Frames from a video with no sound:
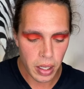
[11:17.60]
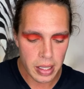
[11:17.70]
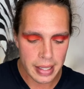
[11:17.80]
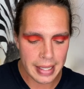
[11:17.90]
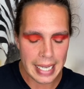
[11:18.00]

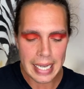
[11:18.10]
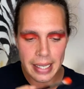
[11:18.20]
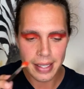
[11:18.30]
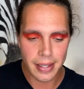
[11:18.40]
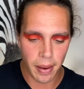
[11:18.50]

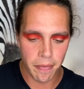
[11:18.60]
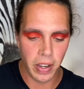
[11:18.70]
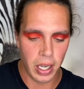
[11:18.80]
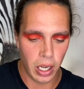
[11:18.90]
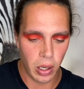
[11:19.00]
seen some
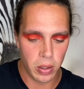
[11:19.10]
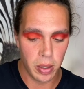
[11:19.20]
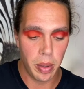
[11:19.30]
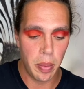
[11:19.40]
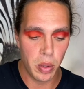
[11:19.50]
videos of
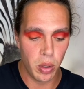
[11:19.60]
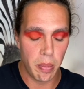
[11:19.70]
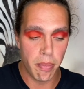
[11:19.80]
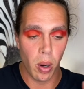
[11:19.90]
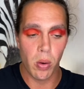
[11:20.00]
people doing
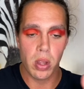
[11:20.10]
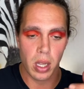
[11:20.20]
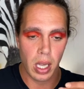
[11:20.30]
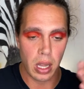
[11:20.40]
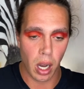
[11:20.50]
both,
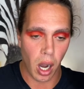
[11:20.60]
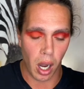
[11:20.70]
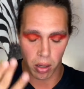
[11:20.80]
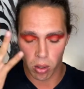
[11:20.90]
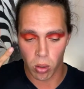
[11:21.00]
like the
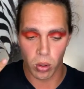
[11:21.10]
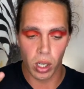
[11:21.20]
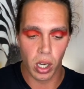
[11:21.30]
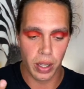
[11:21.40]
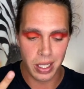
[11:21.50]
hot and cold
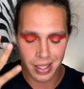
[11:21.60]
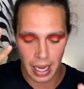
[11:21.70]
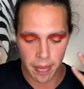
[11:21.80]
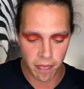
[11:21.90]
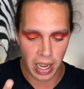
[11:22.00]
look on the
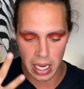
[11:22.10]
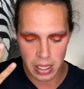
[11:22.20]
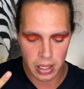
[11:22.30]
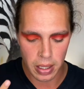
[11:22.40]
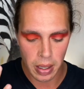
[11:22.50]
same
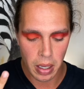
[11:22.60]
face,